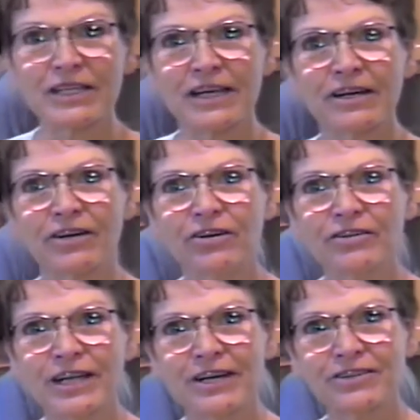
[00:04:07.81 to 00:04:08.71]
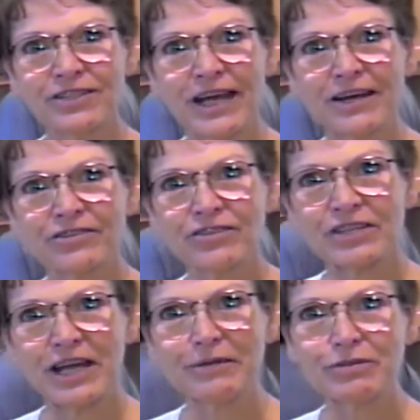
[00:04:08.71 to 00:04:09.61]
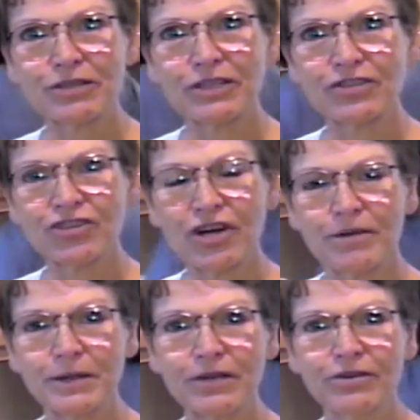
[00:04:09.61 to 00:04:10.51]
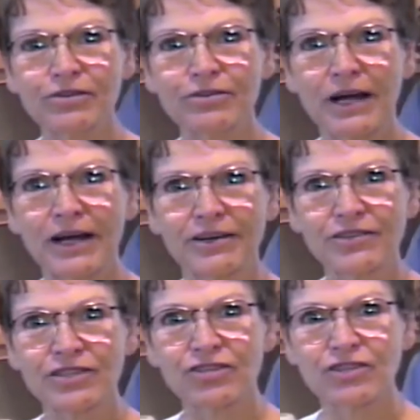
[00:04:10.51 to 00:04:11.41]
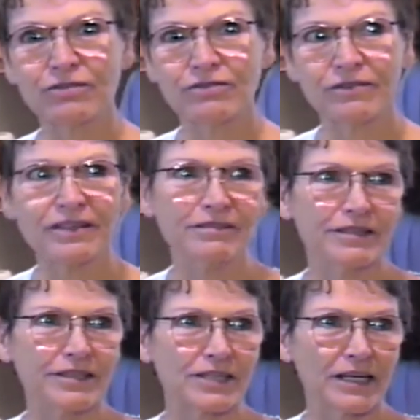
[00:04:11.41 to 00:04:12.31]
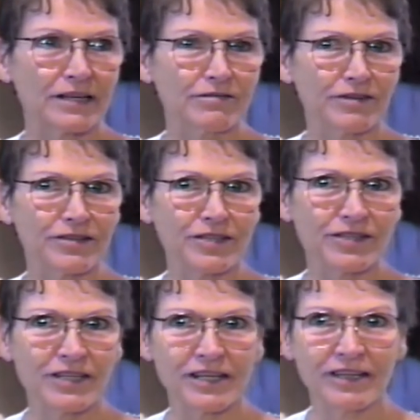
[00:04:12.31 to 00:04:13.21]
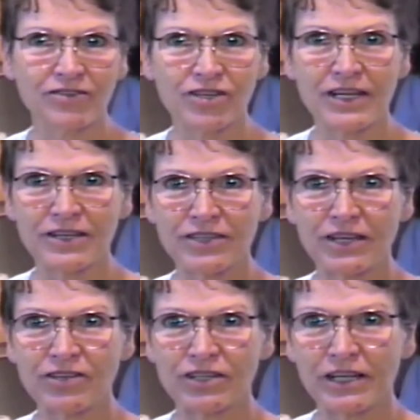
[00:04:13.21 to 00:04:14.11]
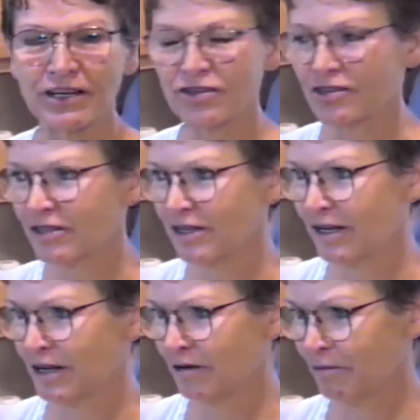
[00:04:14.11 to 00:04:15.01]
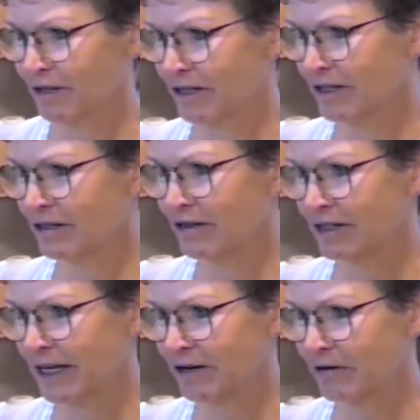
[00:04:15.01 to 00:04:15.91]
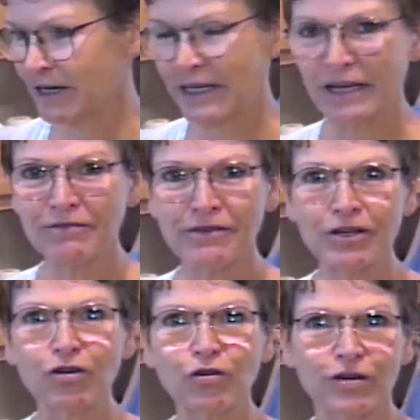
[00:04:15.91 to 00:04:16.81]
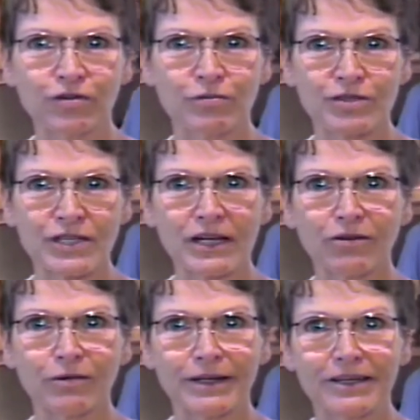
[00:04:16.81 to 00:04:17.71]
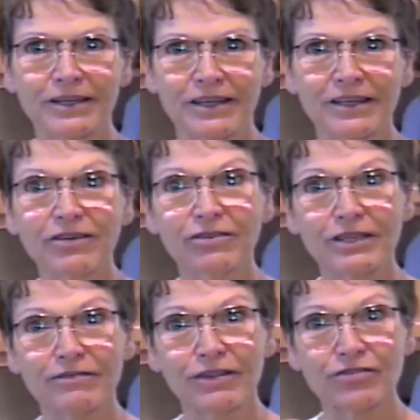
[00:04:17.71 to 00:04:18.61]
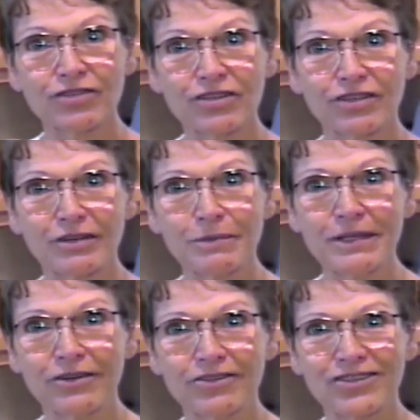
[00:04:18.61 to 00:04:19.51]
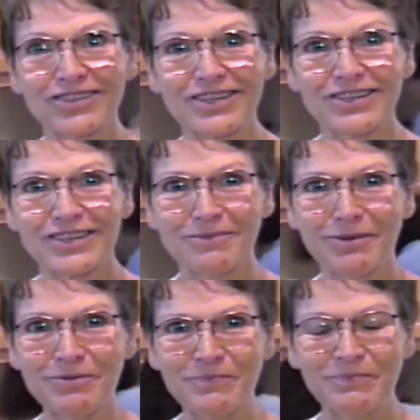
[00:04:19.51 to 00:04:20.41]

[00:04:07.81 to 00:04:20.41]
Carol. Carol's house is absolutely charming, her new house, and she was very, very excited for us to see it. And she has such a touch with interior decorating. Every corner was decorated to the hilt, even though she's only been there since December.